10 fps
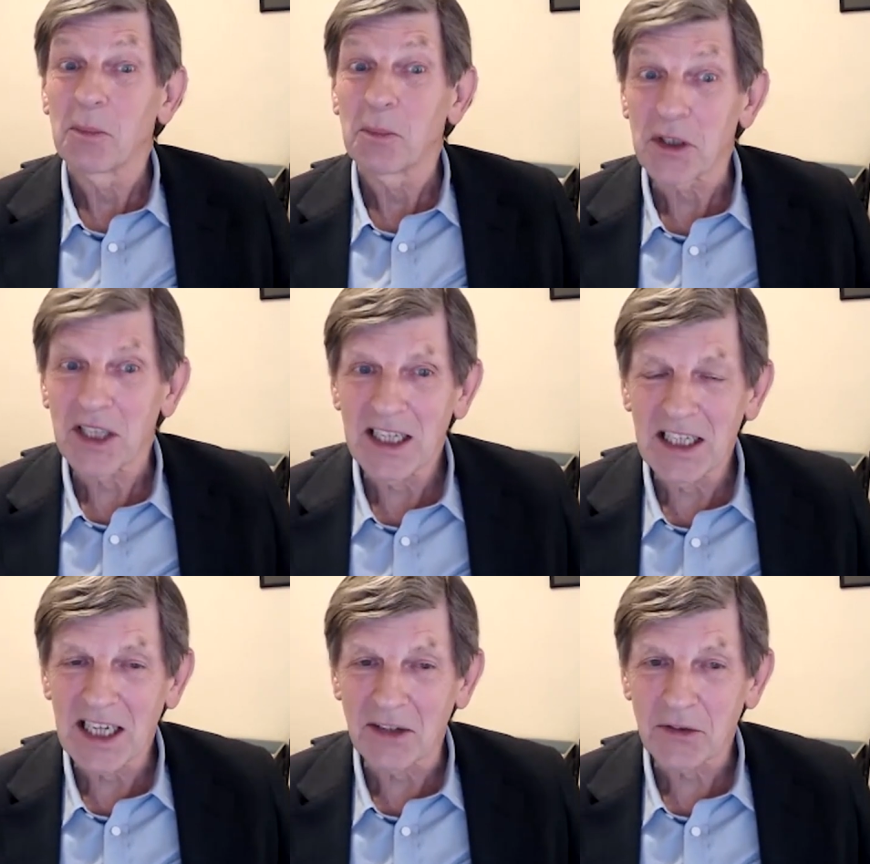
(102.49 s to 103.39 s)
But then
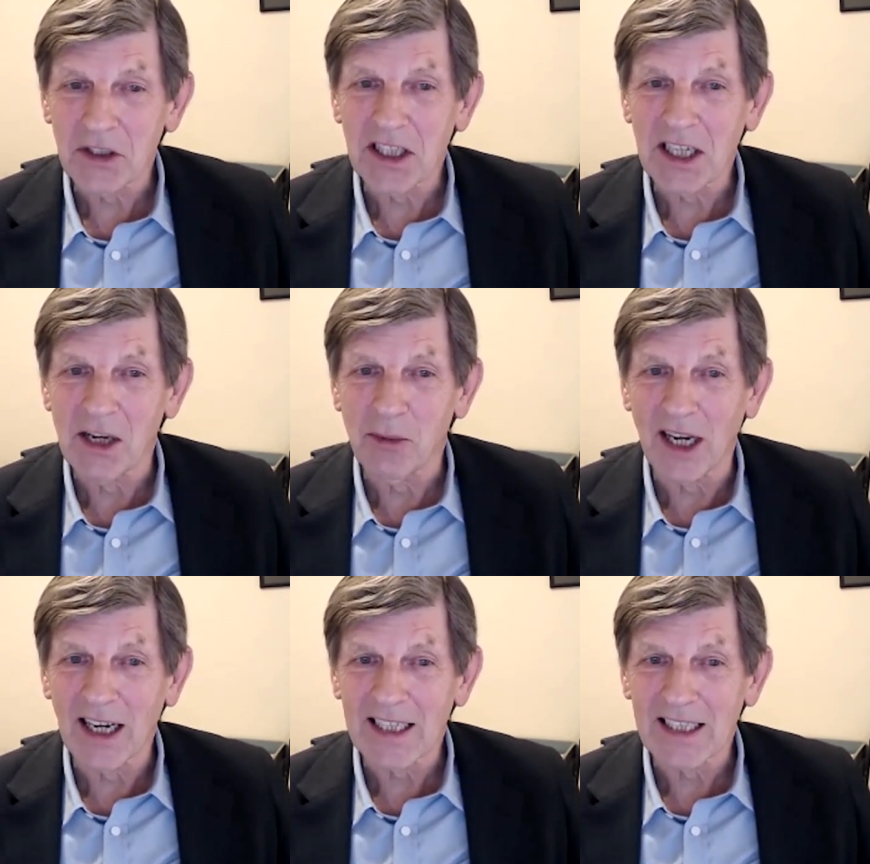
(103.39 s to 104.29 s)
he left and came
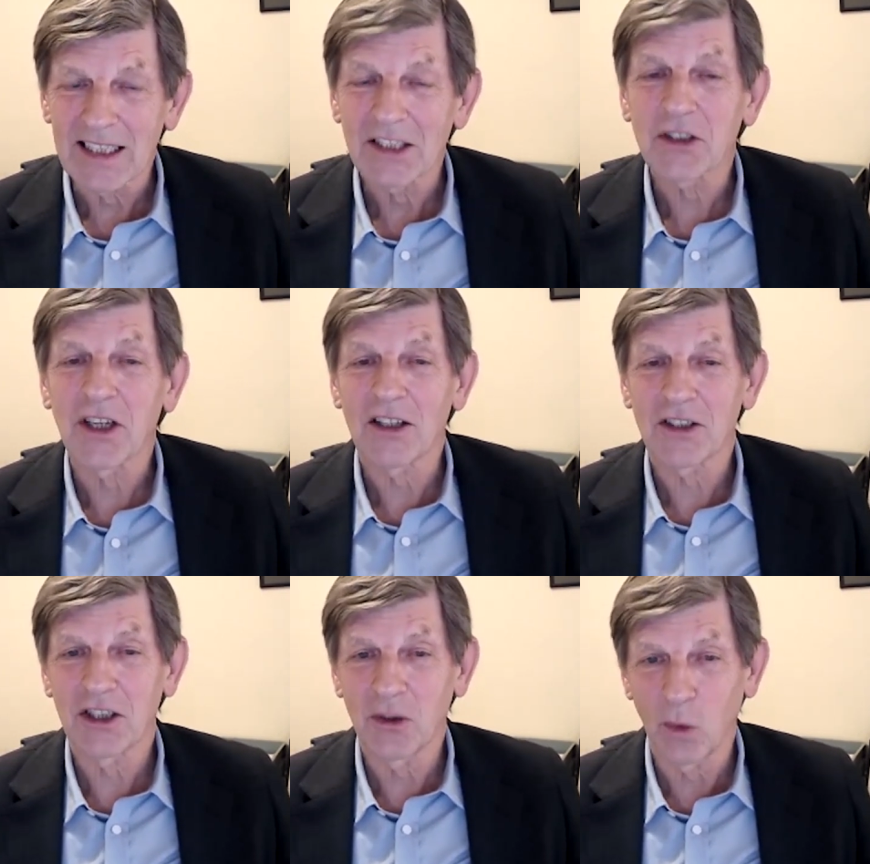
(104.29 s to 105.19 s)
back,
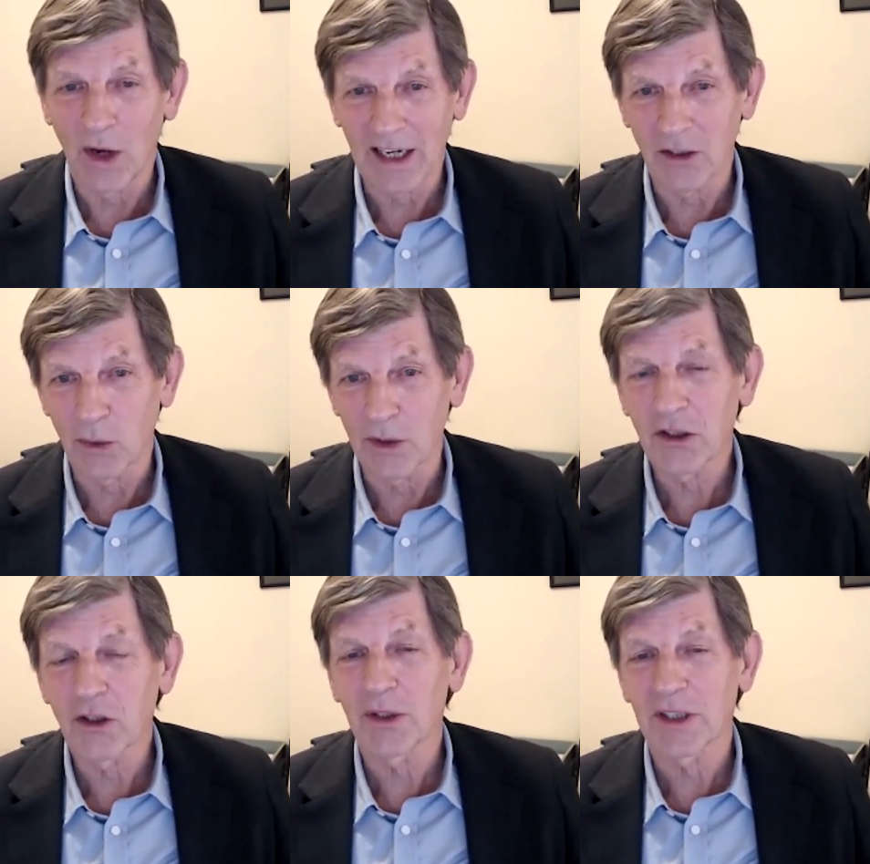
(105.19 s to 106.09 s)
starting at Weka with
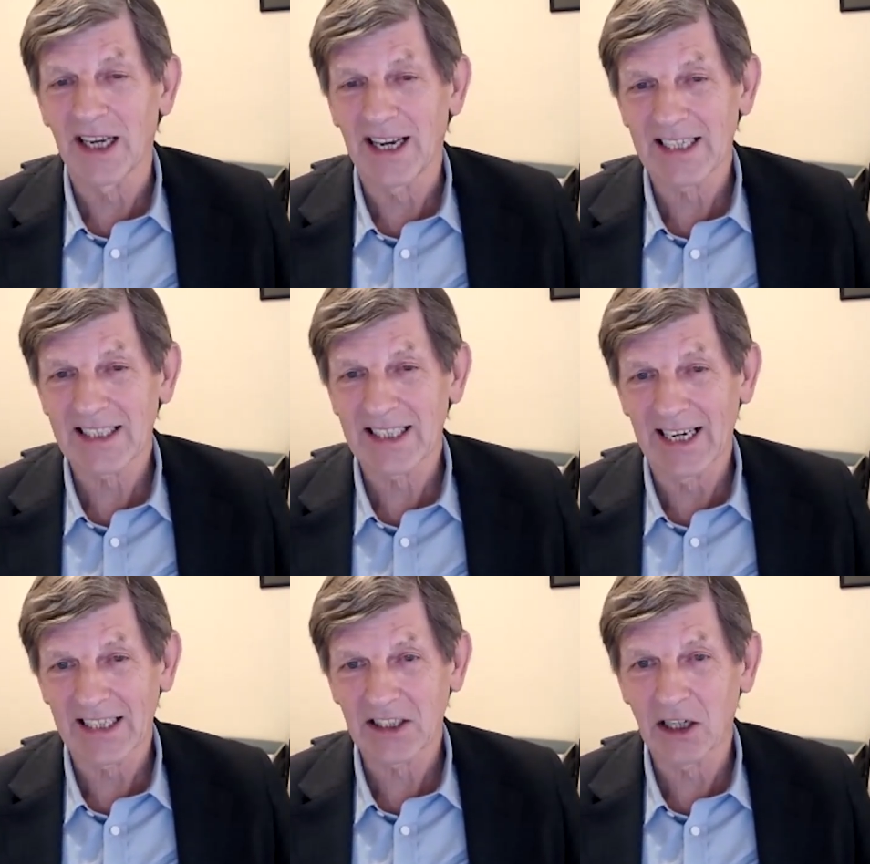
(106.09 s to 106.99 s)
two other
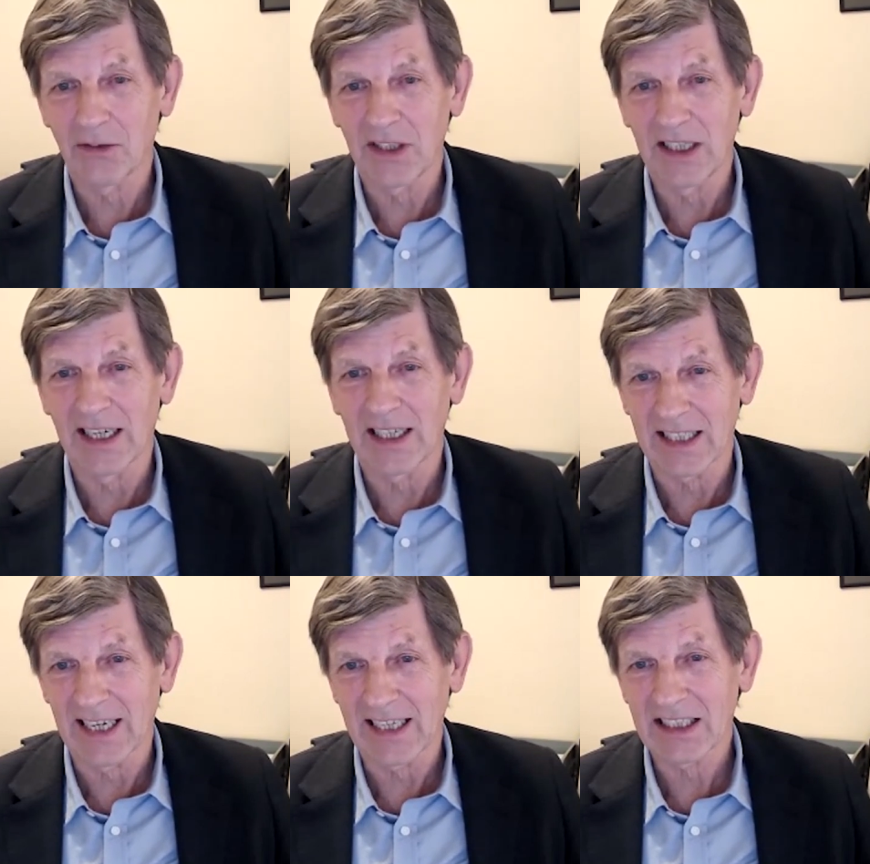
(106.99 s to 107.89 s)
XIV
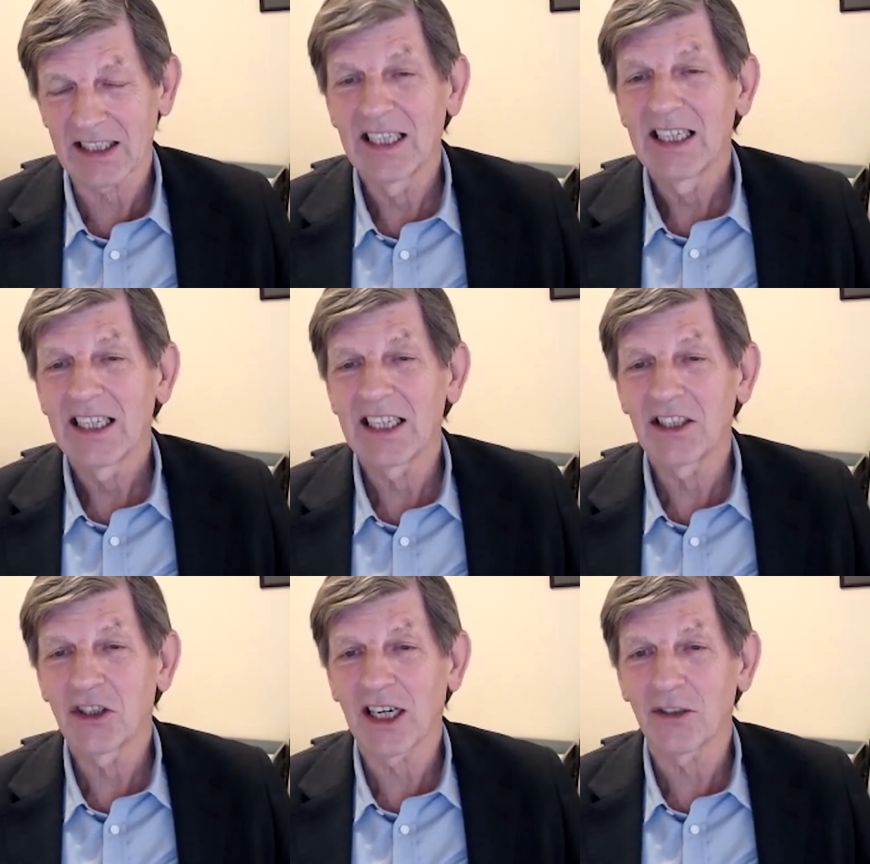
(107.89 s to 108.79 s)
execs in
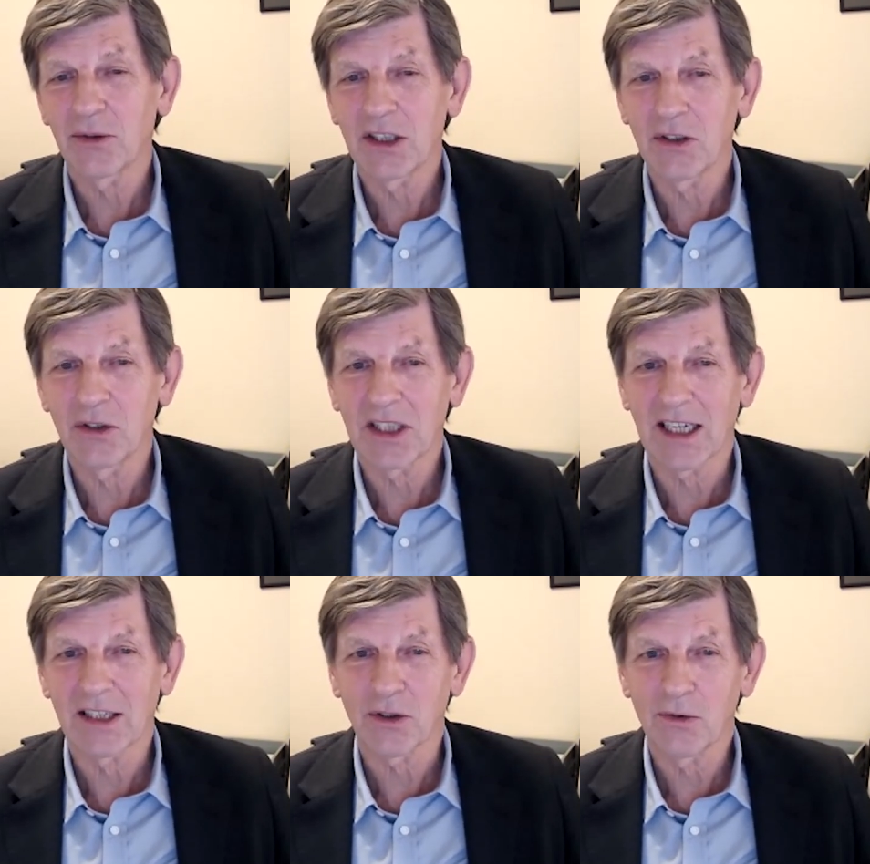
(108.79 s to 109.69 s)
January
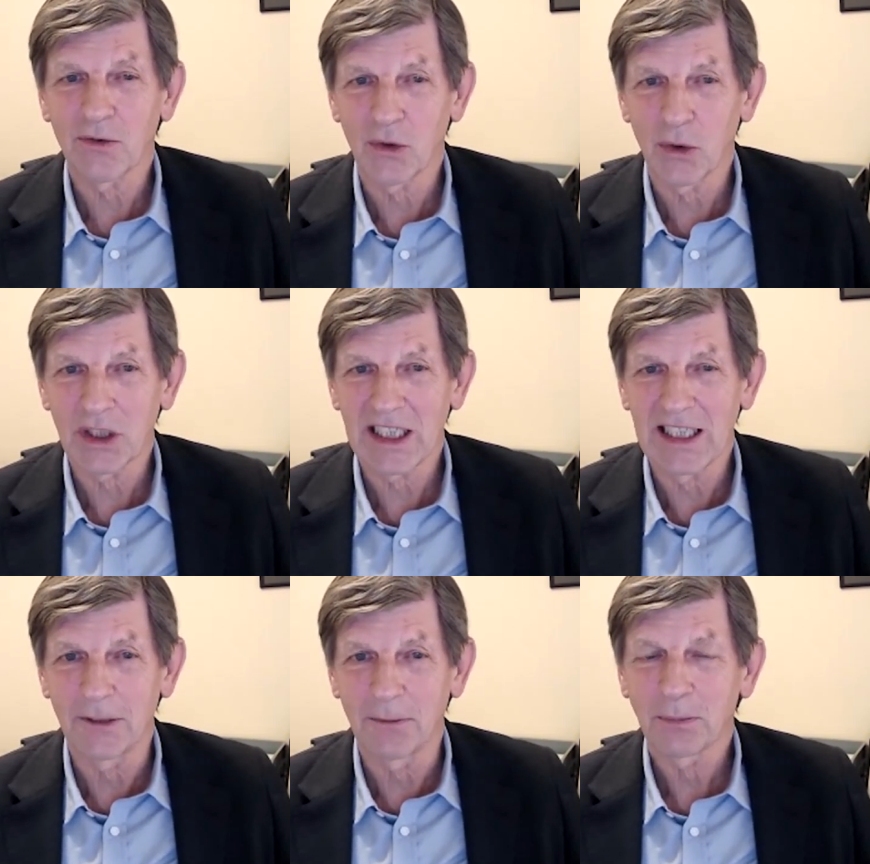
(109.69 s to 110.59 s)

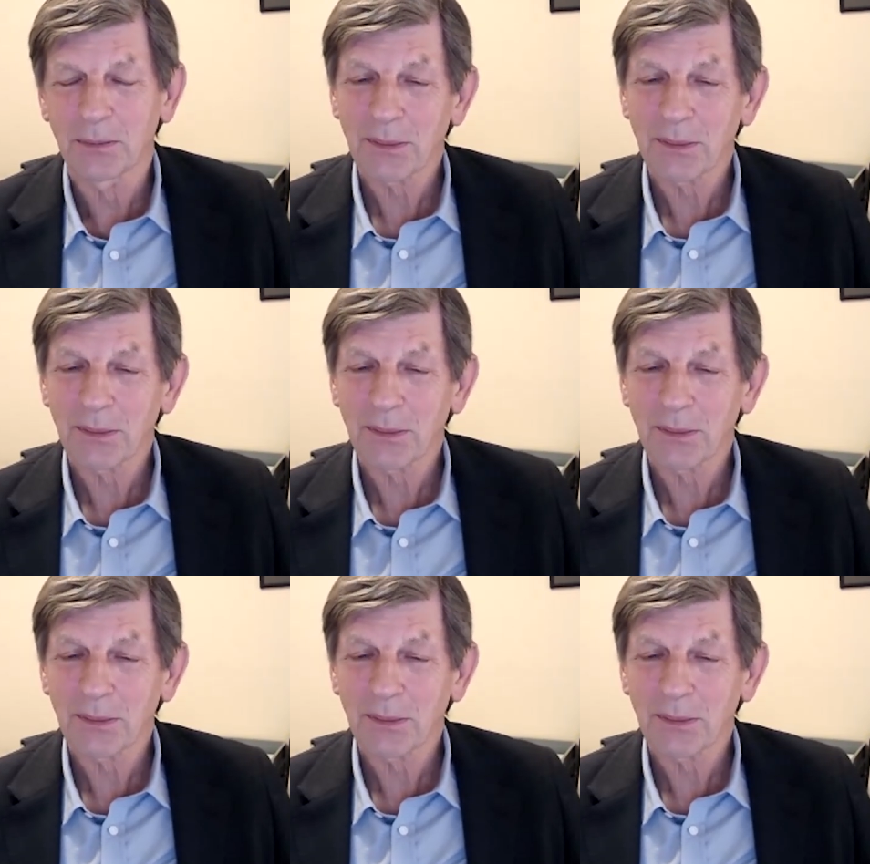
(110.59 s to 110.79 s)
2014.